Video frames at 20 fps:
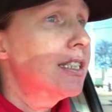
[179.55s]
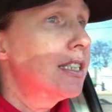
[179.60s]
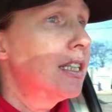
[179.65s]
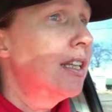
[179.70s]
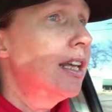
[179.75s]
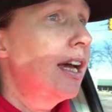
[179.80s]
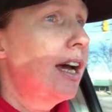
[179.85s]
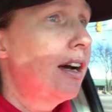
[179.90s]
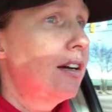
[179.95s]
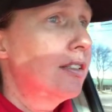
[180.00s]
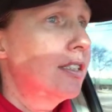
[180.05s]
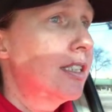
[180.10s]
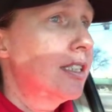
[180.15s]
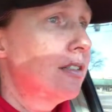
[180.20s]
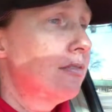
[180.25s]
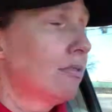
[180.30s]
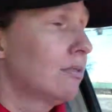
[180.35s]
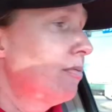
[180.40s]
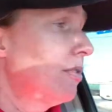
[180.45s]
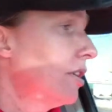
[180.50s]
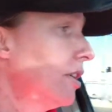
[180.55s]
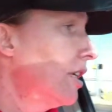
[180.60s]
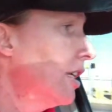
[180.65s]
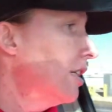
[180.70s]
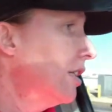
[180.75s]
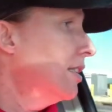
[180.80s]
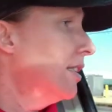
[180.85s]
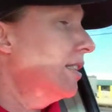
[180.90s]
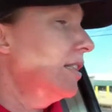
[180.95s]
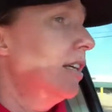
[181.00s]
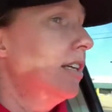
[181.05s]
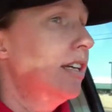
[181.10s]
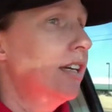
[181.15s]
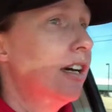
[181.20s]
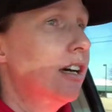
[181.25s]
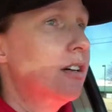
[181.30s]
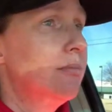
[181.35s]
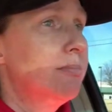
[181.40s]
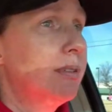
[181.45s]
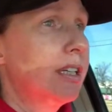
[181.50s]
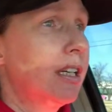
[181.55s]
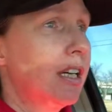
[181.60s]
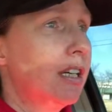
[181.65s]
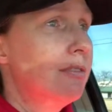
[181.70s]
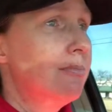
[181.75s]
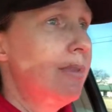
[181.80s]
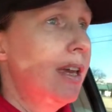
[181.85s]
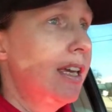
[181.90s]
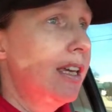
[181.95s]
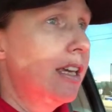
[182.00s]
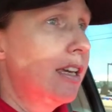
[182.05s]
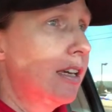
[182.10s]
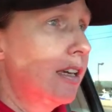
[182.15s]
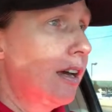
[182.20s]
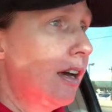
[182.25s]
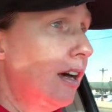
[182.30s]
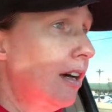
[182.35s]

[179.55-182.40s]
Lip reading: in the house that we're working on setting up and kind of making